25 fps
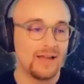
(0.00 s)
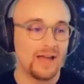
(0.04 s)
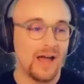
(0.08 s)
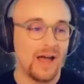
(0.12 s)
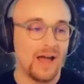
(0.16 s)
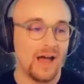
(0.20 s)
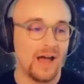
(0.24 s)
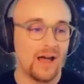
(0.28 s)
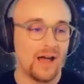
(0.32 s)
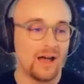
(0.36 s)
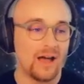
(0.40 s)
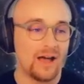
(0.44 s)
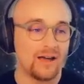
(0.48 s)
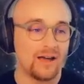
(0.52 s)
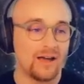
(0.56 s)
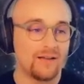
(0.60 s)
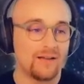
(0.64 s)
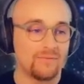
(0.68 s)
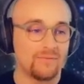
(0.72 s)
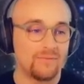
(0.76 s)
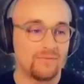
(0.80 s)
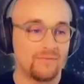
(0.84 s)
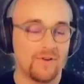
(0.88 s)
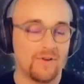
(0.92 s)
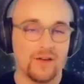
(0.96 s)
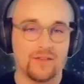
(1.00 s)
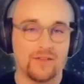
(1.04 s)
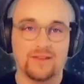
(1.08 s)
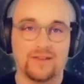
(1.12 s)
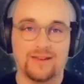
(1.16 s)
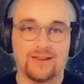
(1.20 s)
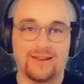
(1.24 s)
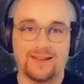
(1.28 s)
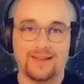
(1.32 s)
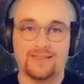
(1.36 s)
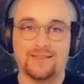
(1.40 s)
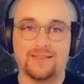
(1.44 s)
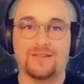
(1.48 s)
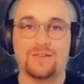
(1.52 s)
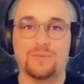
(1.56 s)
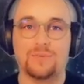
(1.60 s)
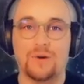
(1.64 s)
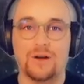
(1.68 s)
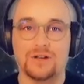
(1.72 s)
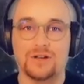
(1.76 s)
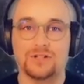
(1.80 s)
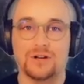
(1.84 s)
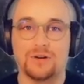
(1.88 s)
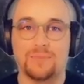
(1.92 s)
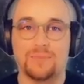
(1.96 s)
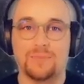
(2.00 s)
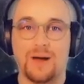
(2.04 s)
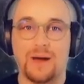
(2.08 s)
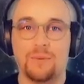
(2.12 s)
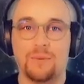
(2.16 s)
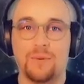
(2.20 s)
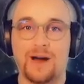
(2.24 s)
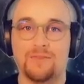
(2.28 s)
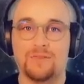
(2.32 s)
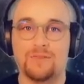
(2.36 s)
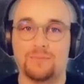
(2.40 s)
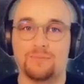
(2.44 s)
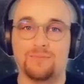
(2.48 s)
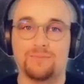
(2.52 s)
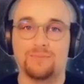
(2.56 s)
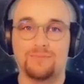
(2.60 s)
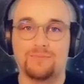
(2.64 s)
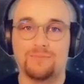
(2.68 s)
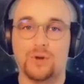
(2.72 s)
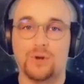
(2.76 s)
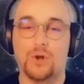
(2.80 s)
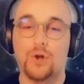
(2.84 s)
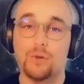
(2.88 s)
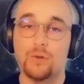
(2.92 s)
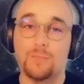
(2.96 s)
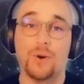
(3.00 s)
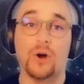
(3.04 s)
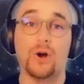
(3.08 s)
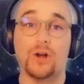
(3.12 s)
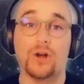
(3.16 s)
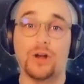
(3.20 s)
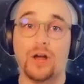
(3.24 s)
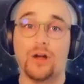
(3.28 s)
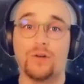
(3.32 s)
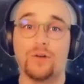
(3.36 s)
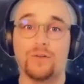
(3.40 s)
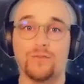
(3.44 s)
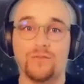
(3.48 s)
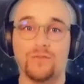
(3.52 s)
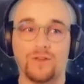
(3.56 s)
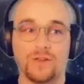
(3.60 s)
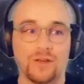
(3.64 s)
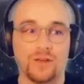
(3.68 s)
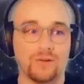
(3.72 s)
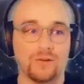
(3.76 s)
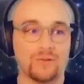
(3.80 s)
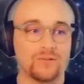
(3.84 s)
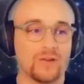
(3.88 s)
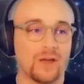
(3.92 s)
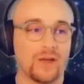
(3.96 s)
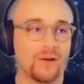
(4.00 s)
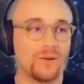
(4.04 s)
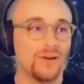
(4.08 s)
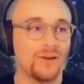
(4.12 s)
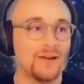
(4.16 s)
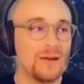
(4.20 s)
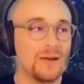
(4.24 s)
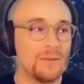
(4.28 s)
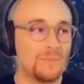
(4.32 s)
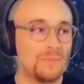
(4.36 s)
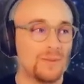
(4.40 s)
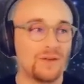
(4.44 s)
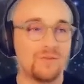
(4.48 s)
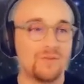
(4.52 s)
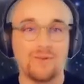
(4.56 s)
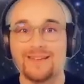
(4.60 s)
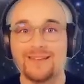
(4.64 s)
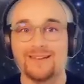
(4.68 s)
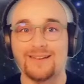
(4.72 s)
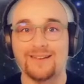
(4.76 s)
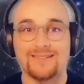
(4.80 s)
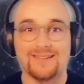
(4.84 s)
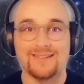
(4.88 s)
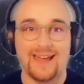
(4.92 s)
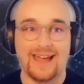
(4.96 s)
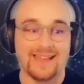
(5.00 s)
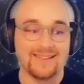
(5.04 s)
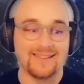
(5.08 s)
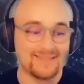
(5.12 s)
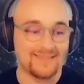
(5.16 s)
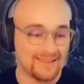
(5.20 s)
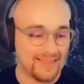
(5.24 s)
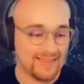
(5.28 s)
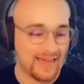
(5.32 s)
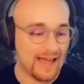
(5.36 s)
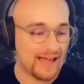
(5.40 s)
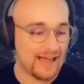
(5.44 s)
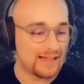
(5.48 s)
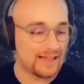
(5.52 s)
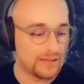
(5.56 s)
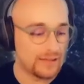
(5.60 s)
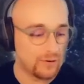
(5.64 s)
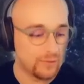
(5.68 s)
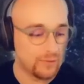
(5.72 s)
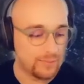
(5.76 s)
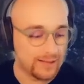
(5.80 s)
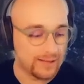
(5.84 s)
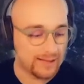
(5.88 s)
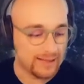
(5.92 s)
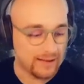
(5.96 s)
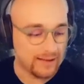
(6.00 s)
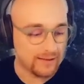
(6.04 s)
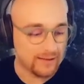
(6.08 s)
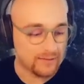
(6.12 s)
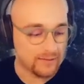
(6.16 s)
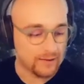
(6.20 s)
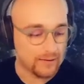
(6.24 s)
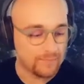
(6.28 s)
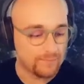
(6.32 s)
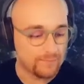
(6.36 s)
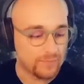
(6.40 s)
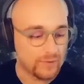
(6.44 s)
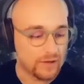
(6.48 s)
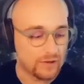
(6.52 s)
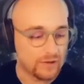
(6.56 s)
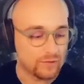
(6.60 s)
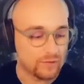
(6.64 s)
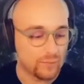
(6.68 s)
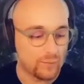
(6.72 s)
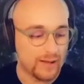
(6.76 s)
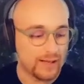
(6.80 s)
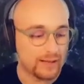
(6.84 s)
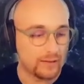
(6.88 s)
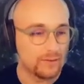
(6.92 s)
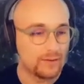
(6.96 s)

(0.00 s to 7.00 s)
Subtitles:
Further in this workshop, I will have a coupon code for you, so be ready to enter that a little bit later as well.